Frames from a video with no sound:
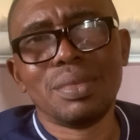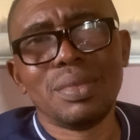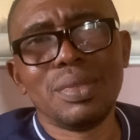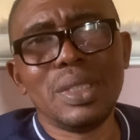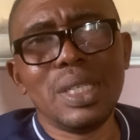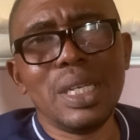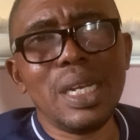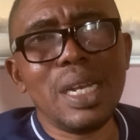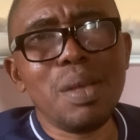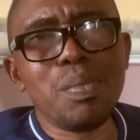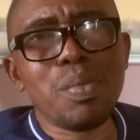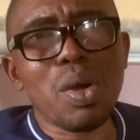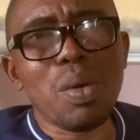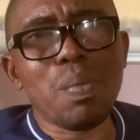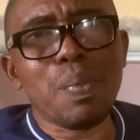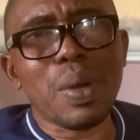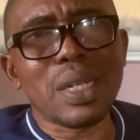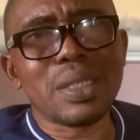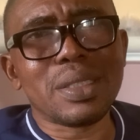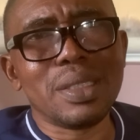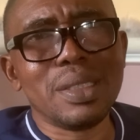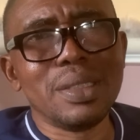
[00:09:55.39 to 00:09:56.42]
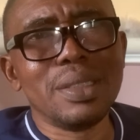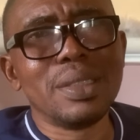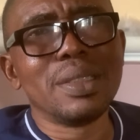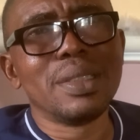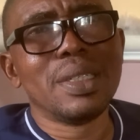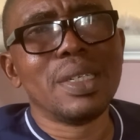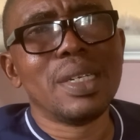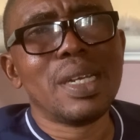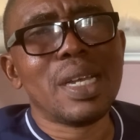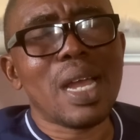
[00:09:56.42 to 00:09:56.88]
the Labour Party
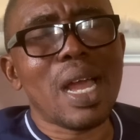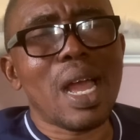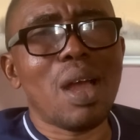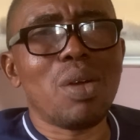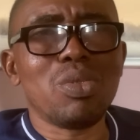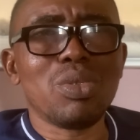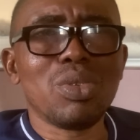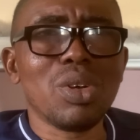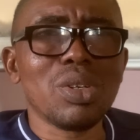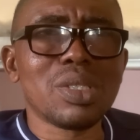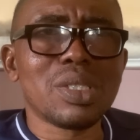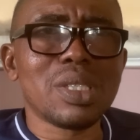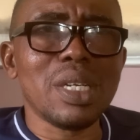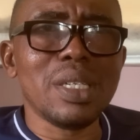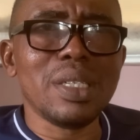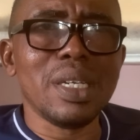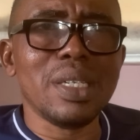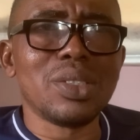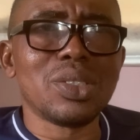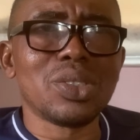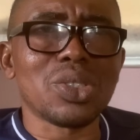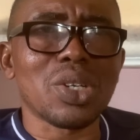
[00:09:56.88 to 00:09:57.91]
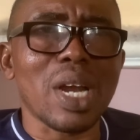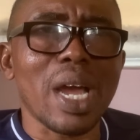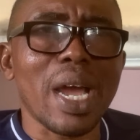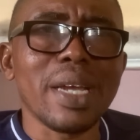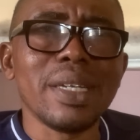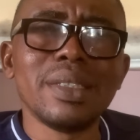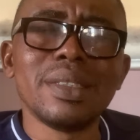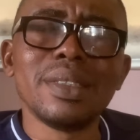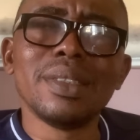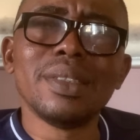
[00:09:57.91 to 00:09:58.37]
I will not say they
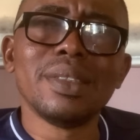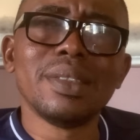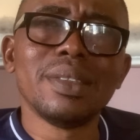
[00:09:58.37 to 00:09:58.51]
tried.